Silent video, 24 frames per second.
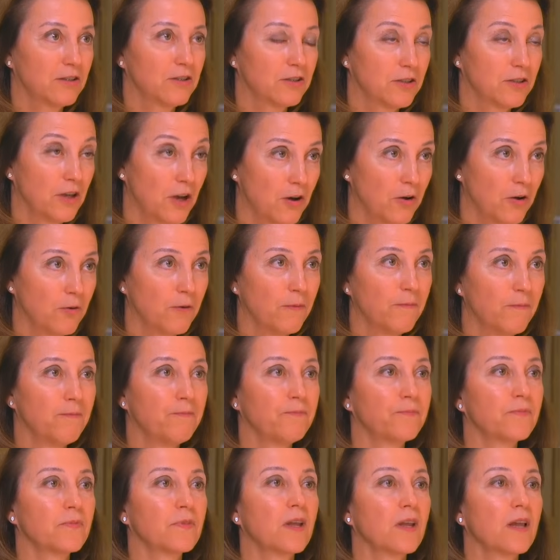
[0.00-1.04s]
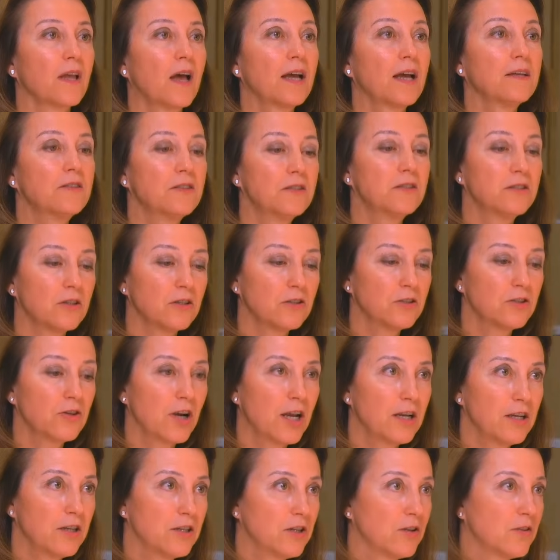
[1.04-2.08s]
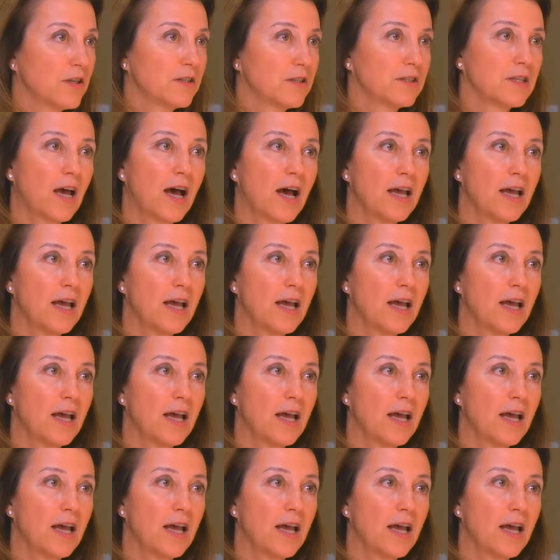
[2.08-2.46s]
So I still try to do this.